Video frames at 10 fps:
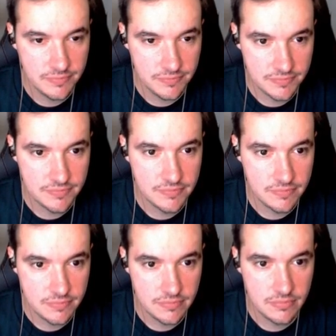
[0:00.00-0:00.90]

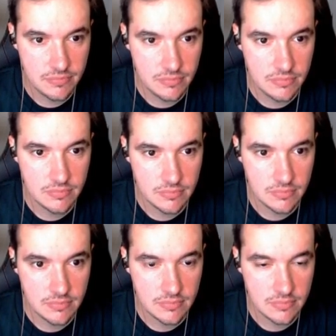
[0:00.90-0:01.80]

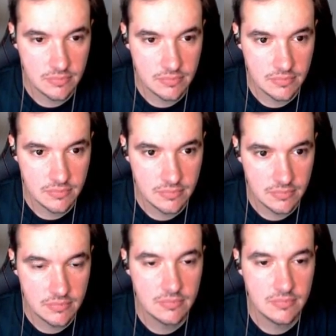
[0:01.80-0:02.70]

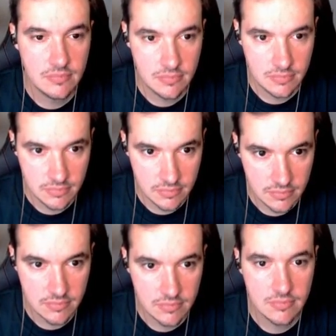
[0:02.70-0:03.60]

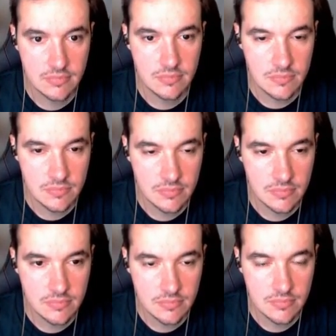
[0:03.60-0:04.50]

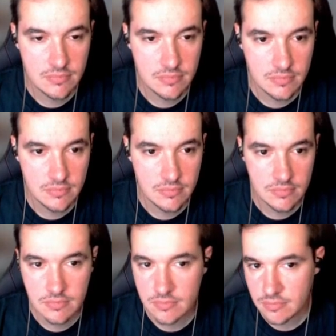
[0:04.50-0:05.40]

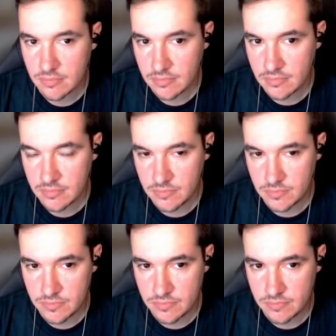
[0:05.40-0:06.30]

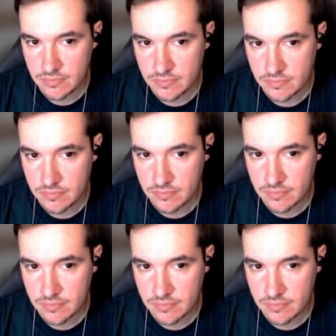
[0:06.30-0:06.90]
(silent)